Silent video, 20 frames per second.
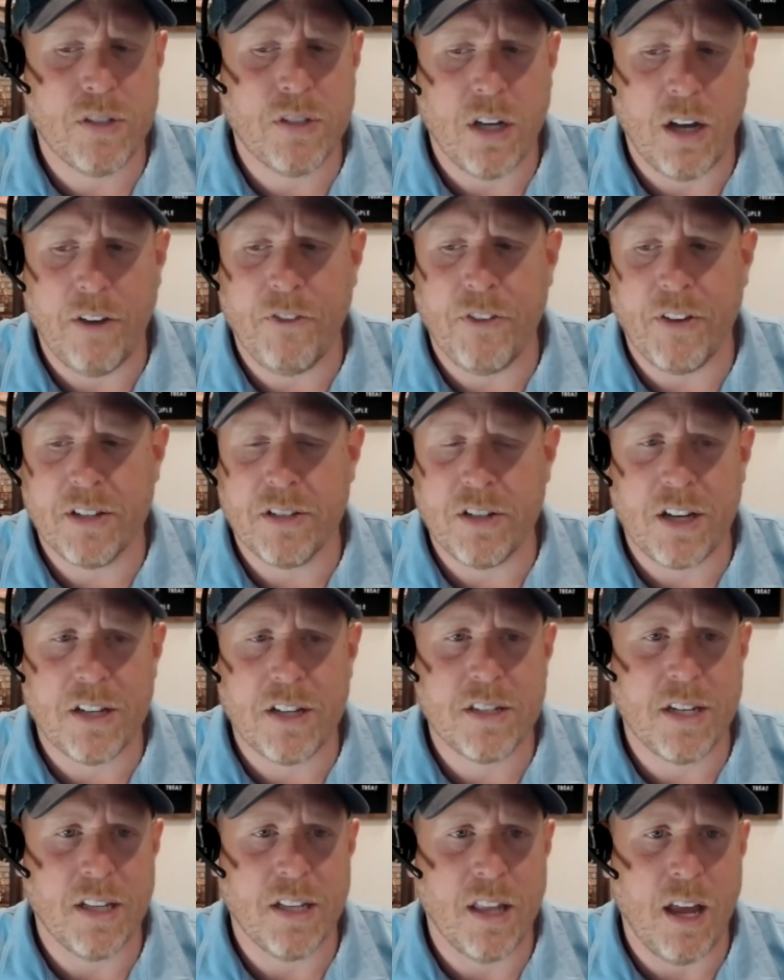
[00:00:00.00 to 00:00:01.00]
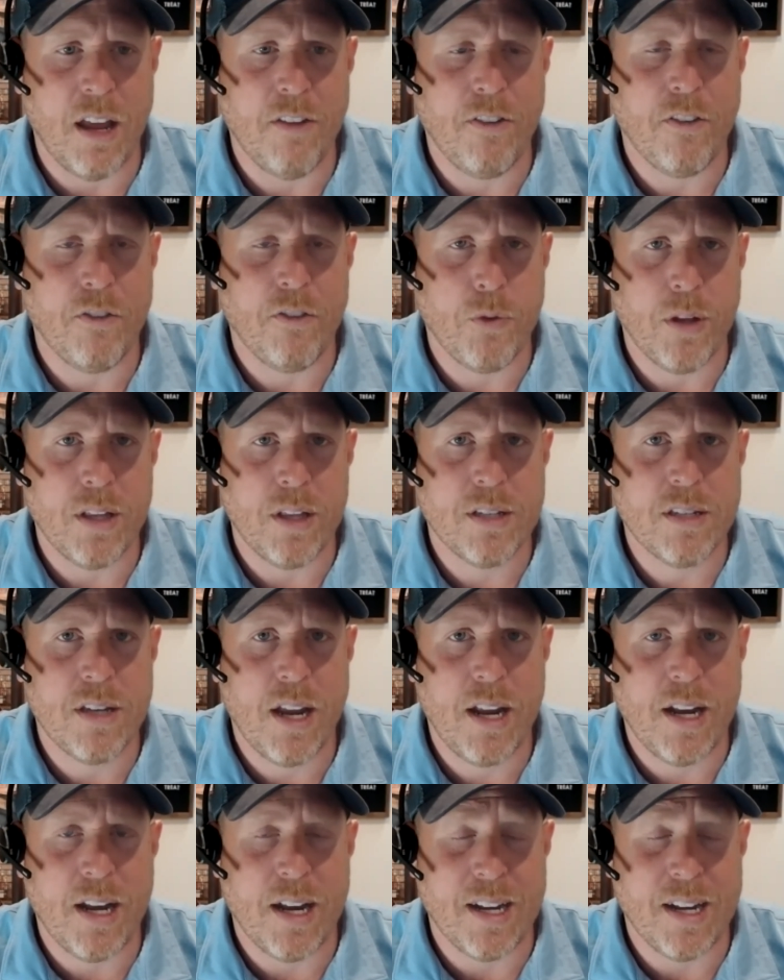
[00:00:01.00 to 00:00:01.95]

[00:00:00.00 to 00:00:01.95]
tough, exhausting life of real estate.